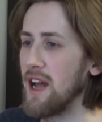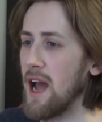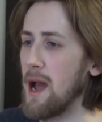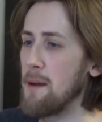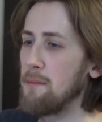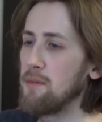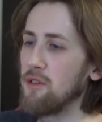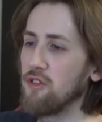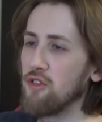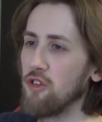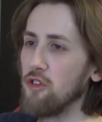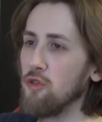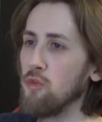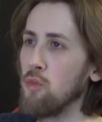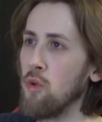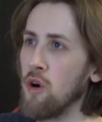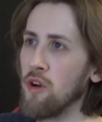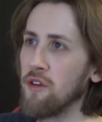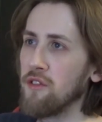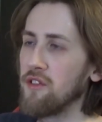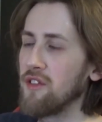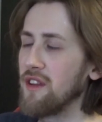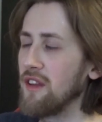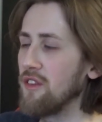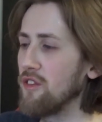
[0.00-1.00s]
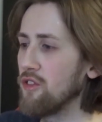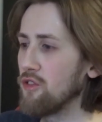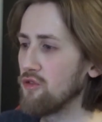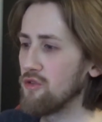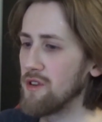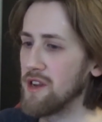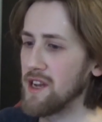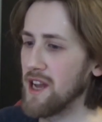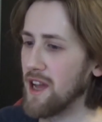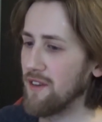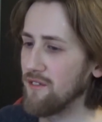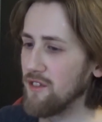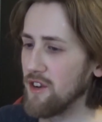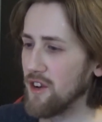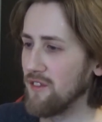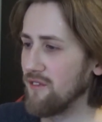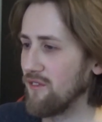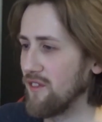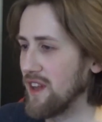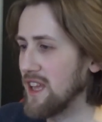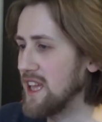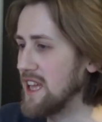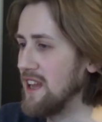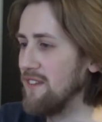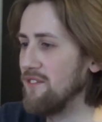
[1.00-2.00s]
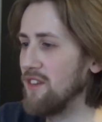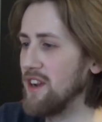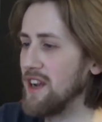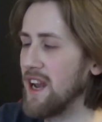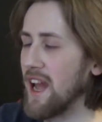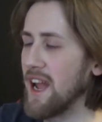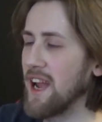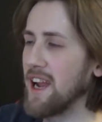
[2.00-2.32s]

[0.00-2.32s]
episode 1 of season 3 Nathan had forgiven